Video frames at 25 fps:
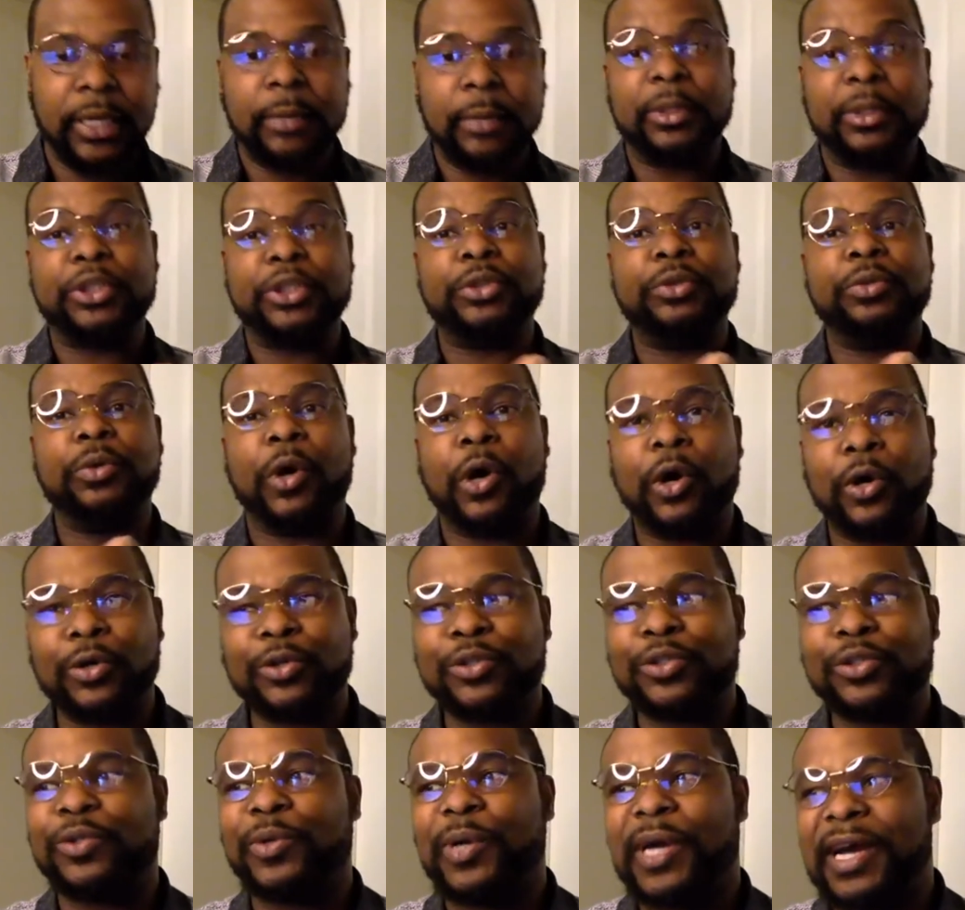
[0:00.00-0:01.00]
but you
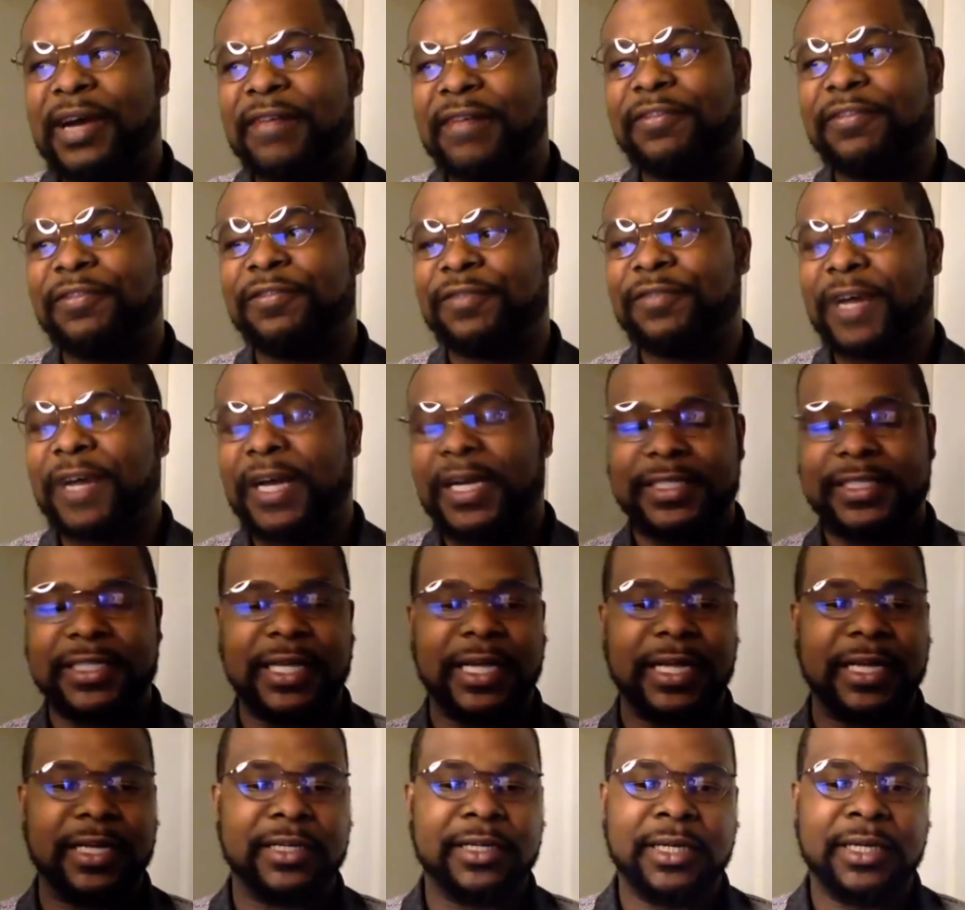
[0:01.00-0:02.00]
also have the fact
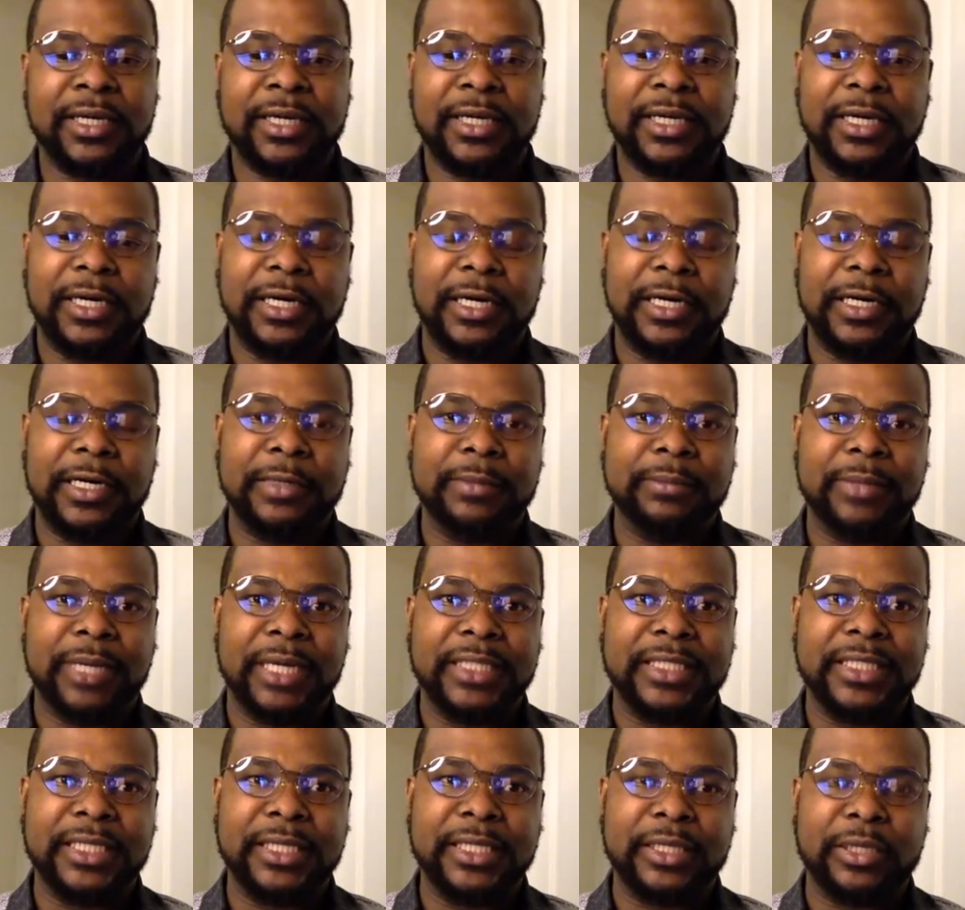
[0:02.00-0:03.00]
that I
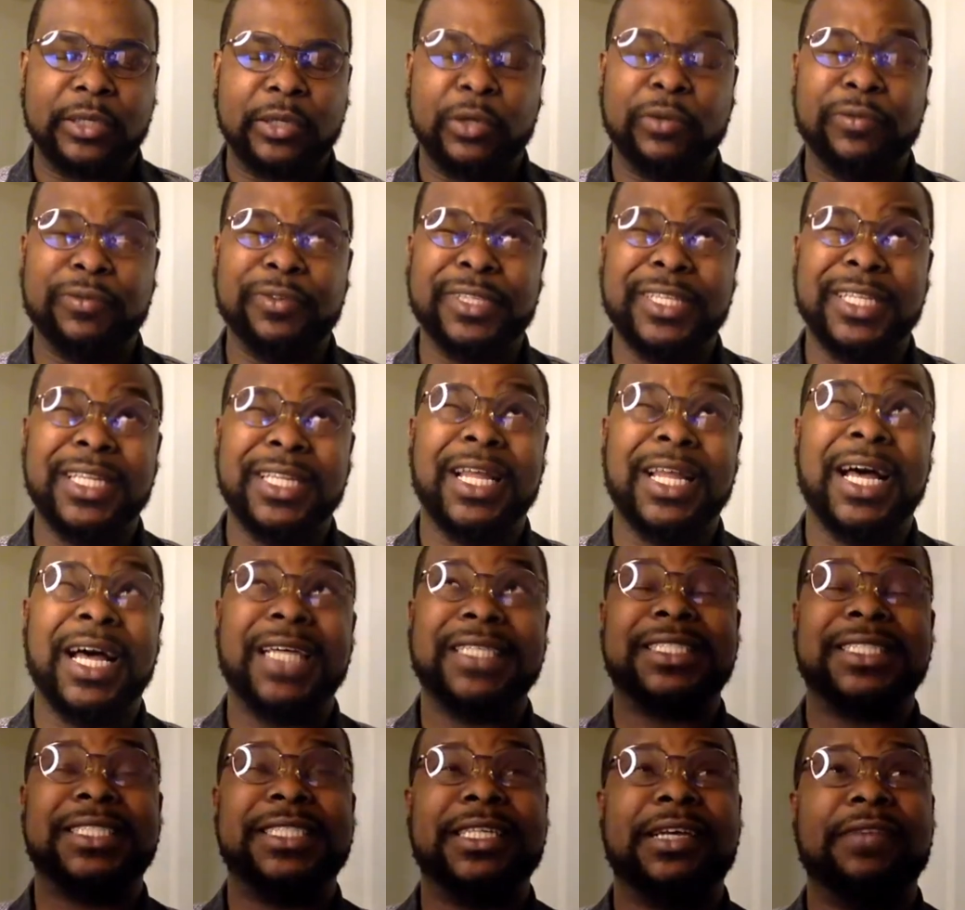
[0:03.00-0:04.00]
think over the
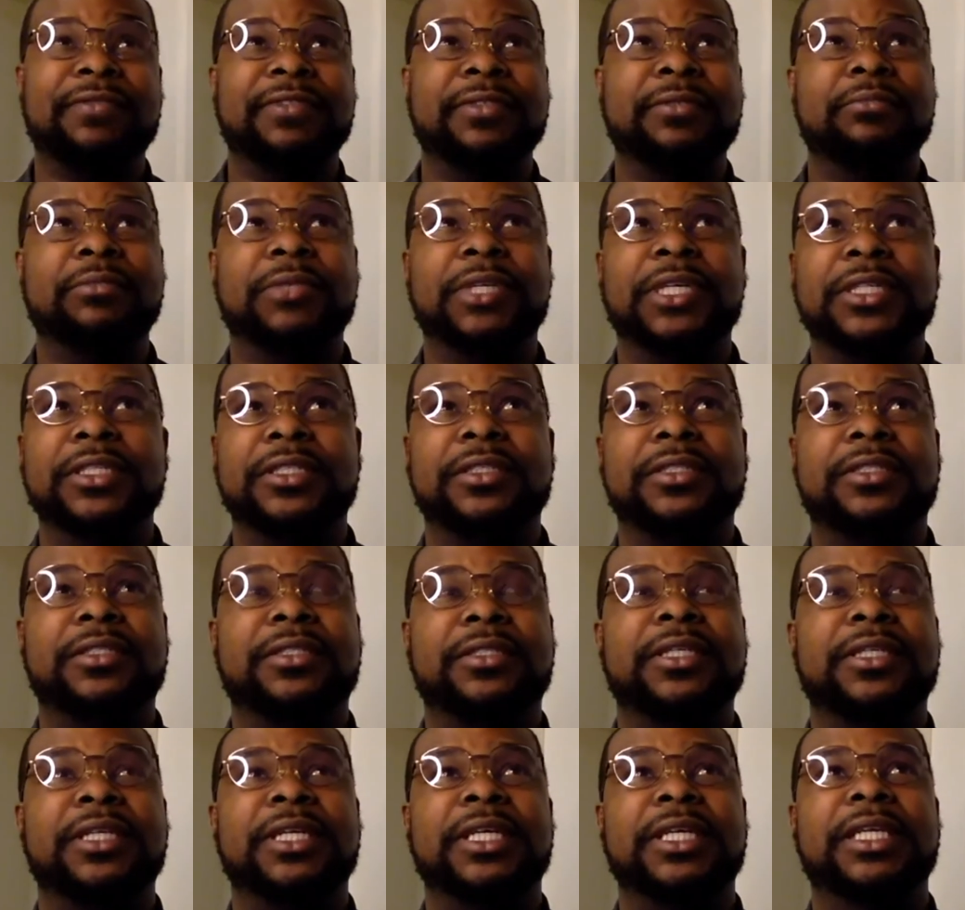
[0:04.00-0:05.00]
last 7
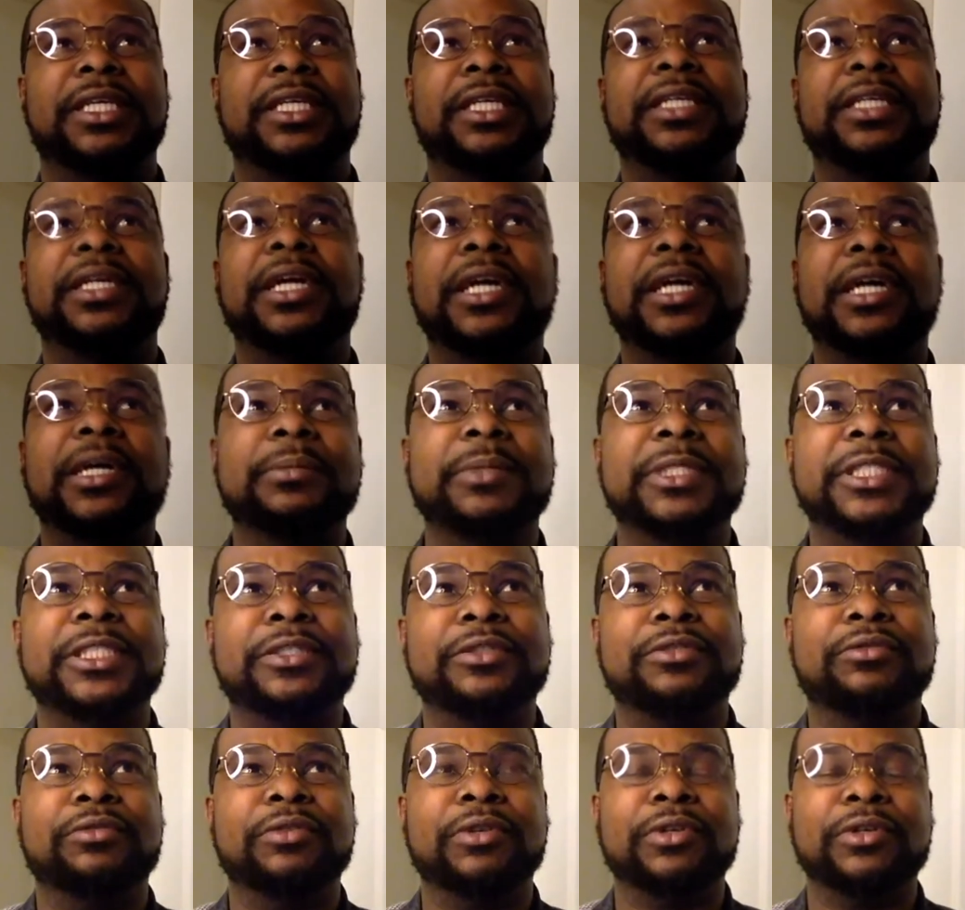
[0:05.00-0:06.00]
months, ecom
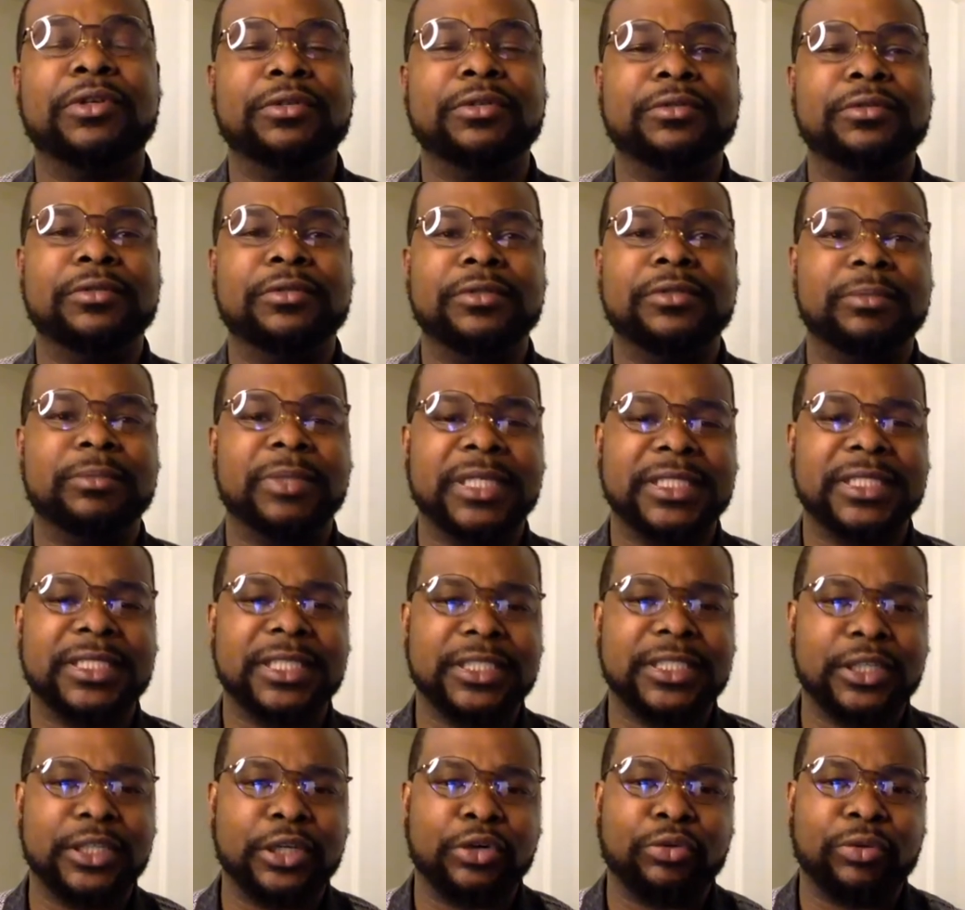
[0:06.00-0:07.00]
has grown by
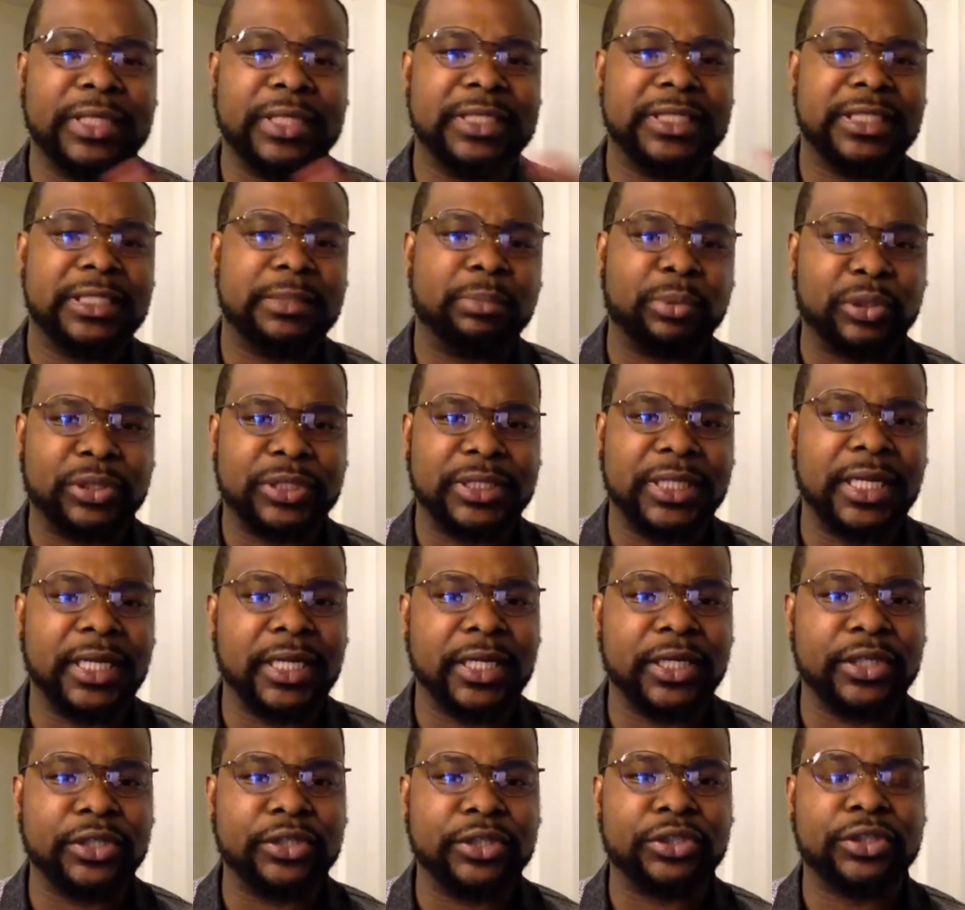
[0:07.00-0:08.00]
such a crazy
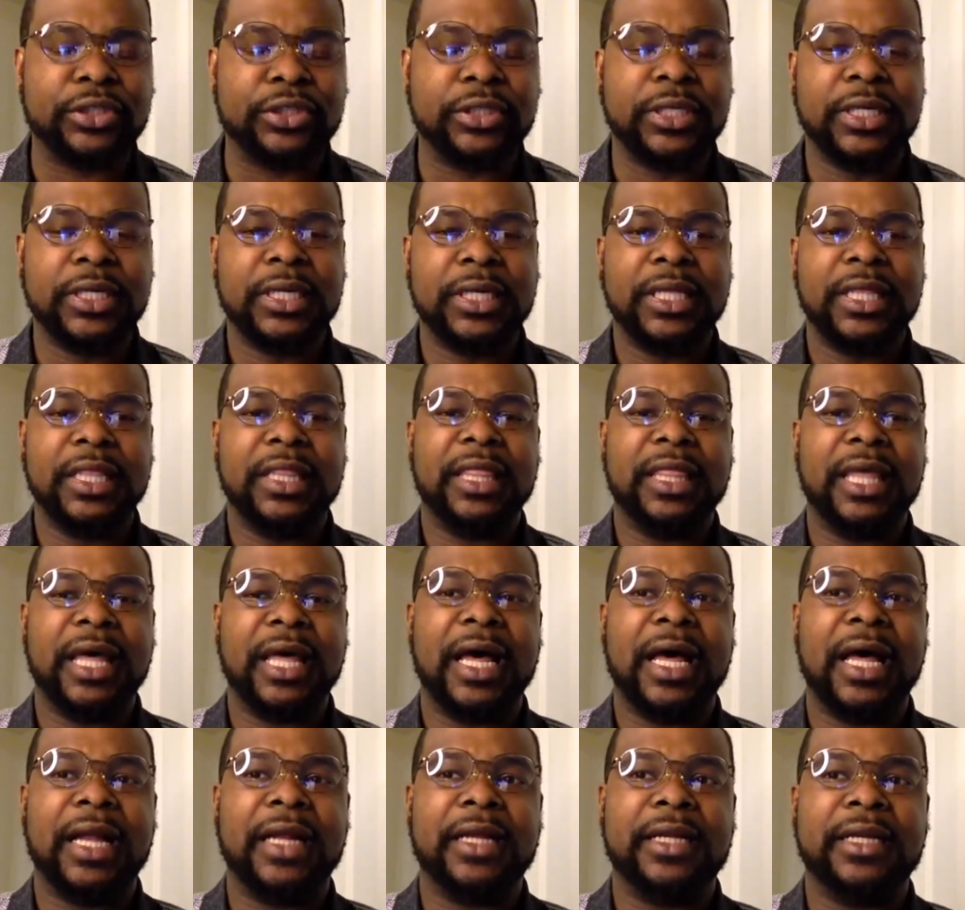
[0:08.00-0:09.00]
percentage
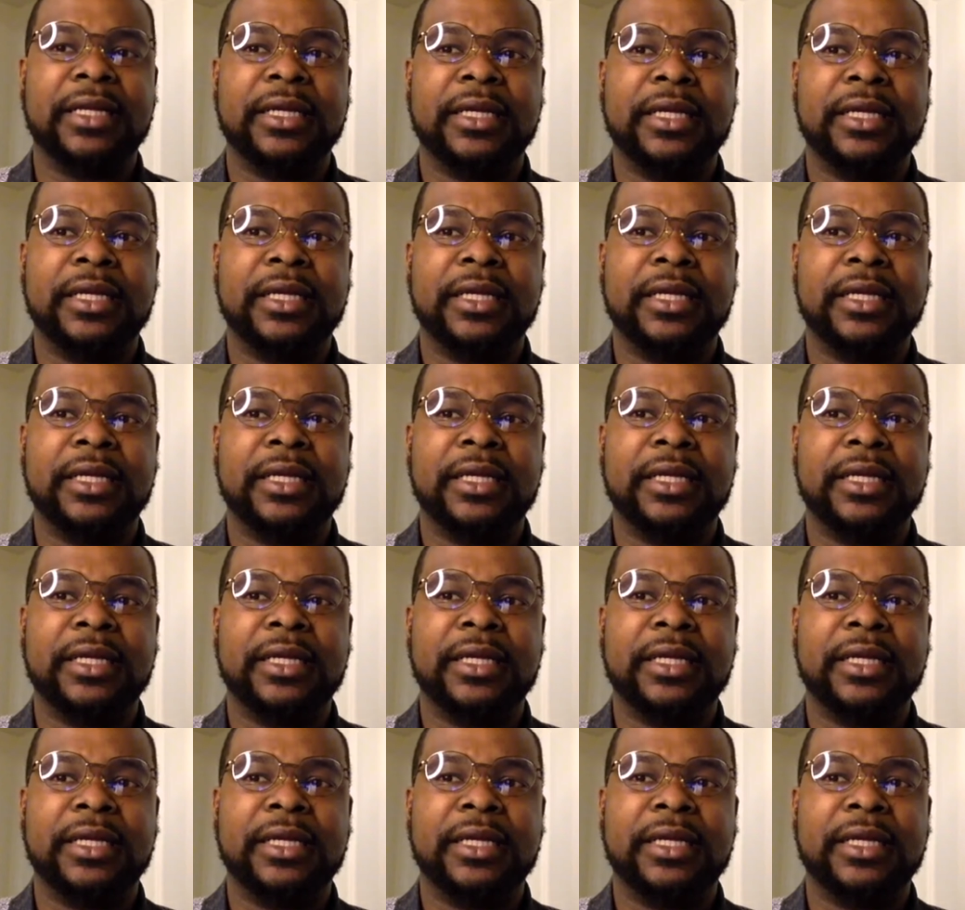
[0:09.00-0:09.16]
that